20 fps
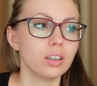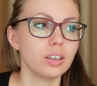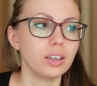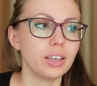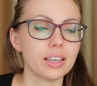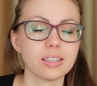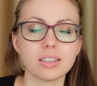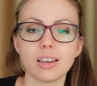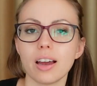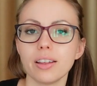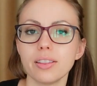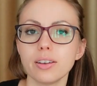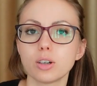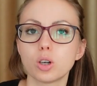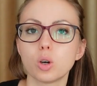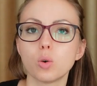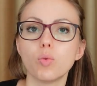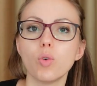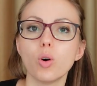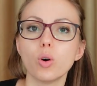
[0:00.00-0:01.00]
yes, other
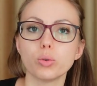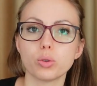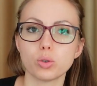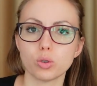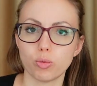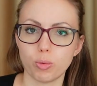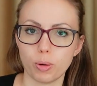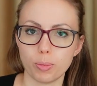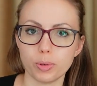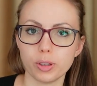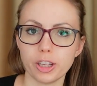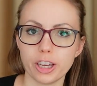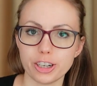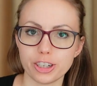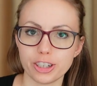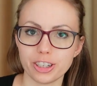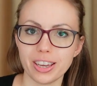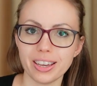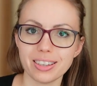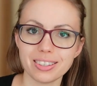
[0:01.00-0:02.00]
quotes of population.